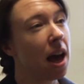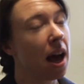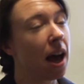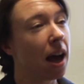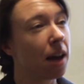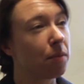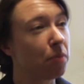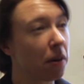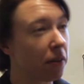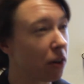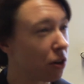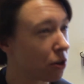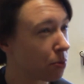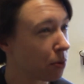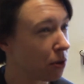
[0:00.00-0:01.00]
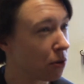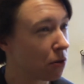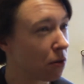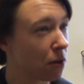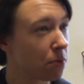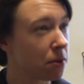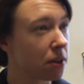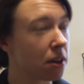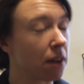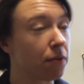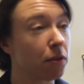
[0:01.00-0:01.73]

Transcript: and private hospital groups and stuff,